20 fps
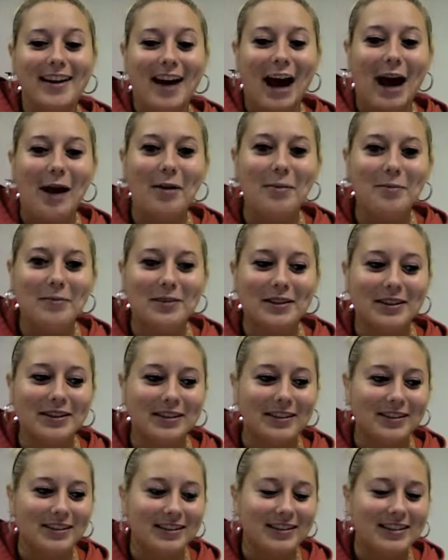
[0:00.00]
I'm
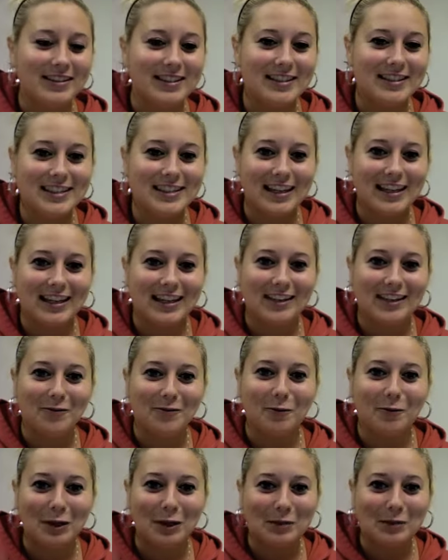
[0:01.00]
the second
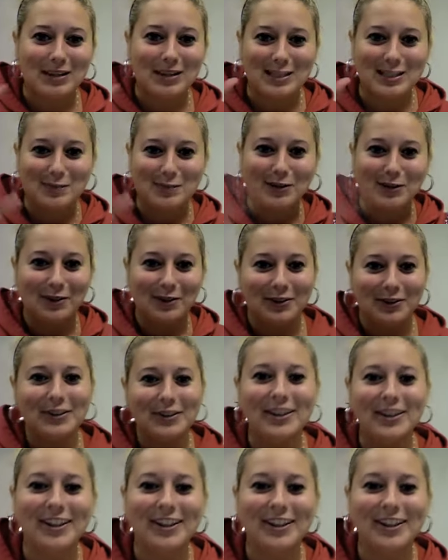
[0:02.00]
wannabe GP girl.